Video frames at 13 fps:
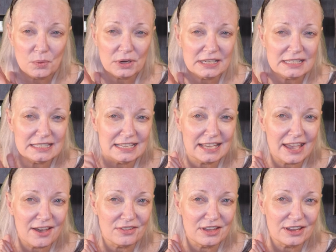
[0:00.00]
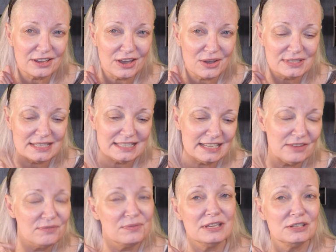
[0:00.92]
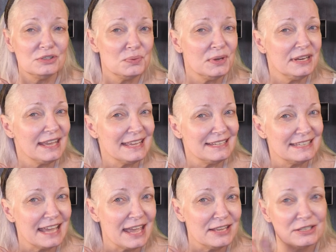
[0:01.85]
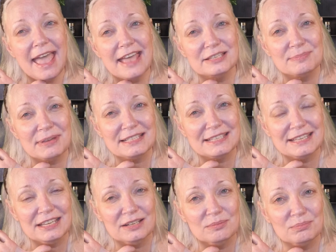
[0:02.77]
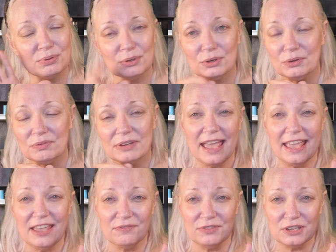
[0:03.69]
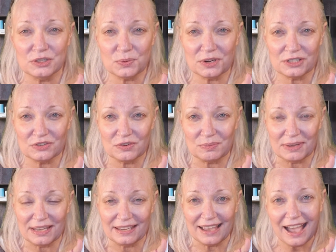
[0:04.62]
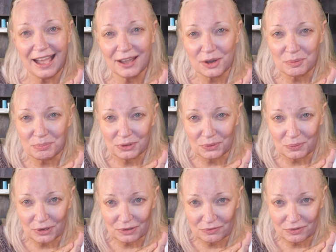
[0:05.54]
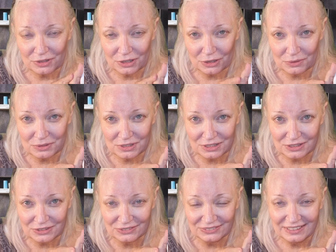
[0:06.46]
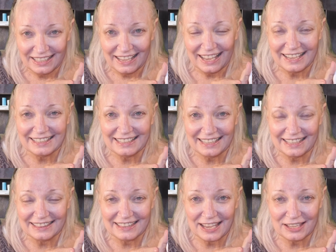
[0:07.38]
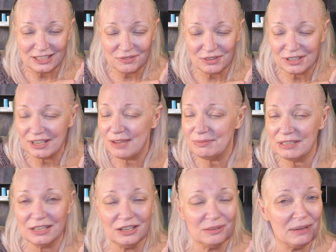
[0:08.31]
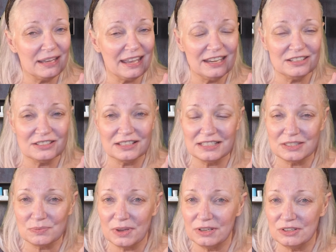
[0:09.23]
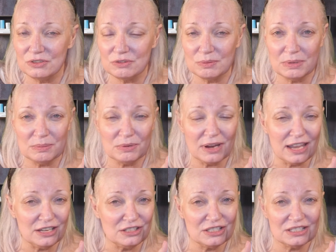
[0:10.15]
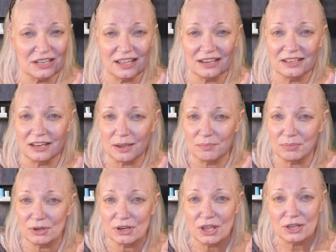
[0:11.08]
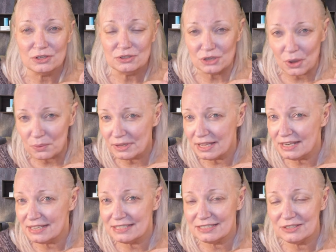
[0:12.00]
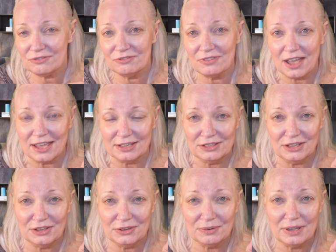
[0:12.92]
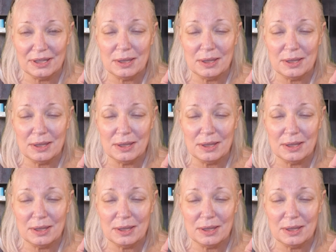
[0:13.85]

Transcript: We're gonna see how that goes and see if in 28 days has my skin improved. If this works for me, I hope it'll work for you too. Again, thank you for coming here, my ageless wonders. Remember, age is not a number. Don't let it define you.